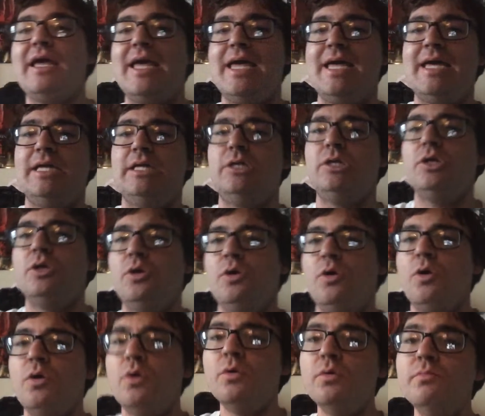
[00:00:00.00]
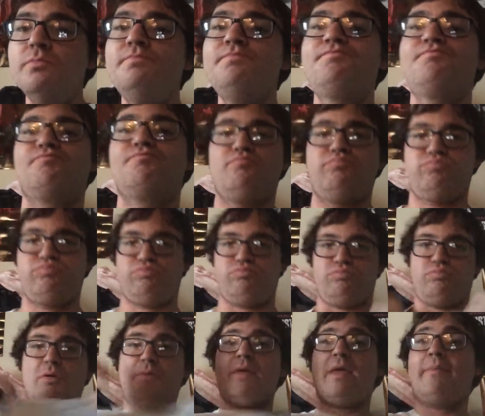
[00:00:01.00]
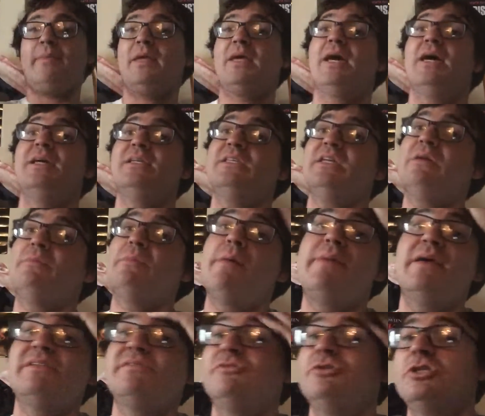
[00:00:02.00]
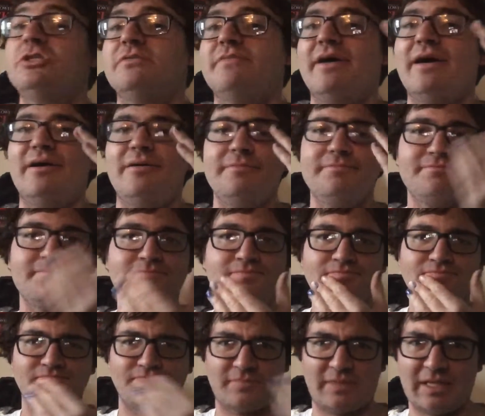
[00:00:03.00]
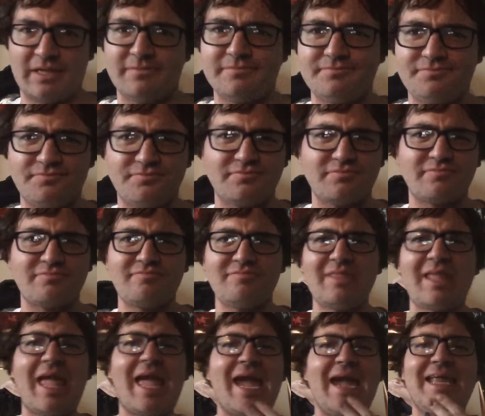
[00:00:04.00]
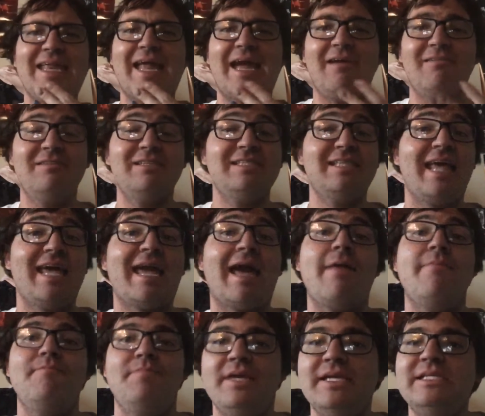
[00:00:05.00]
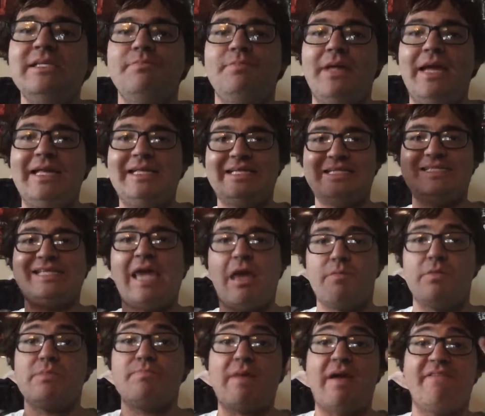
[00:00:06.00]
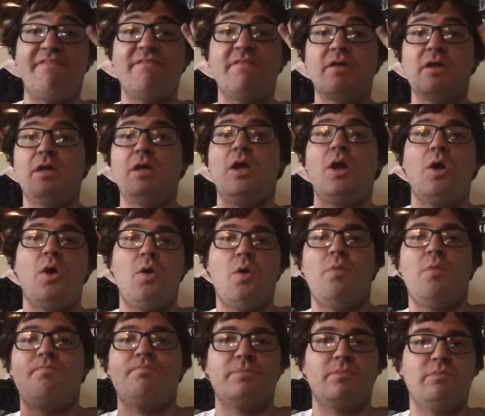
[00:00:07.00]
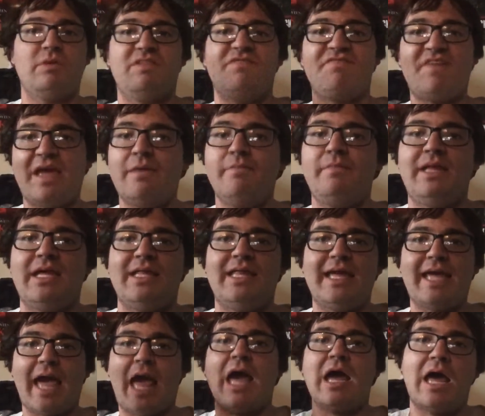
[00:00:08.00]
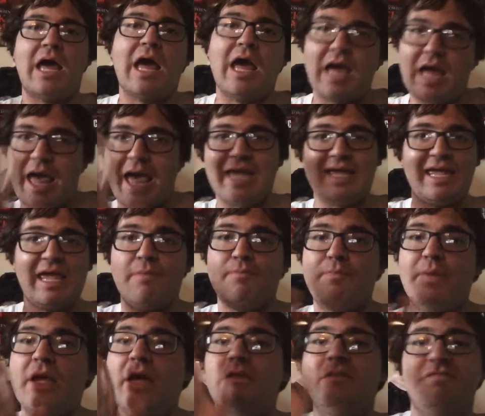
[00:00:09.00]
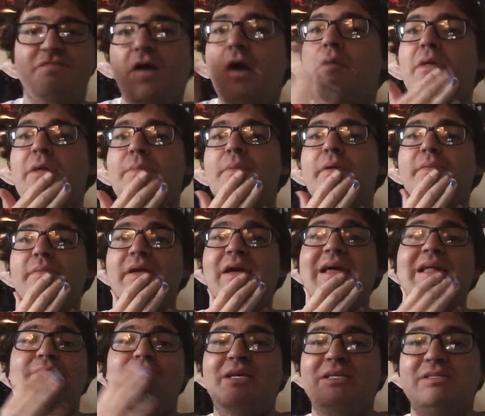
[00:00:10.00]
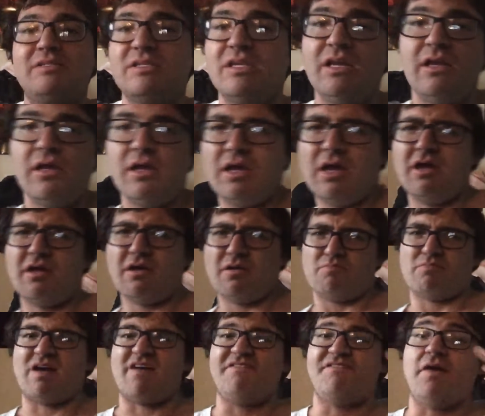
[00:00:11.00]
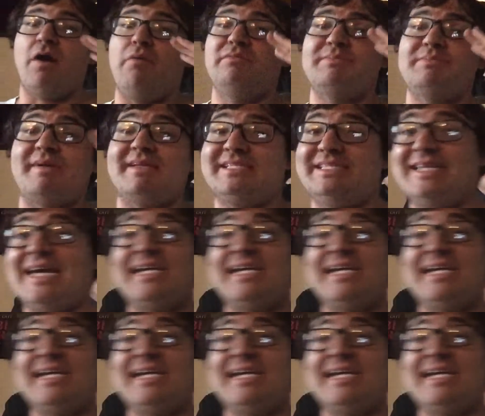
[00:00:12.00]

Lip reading: and my baby cousin, and my best friend Cheryl. And I was like, I'm busy playing this game with family. Like, I can't be on the phone, blah, blah, blah. And plus, my phone was about to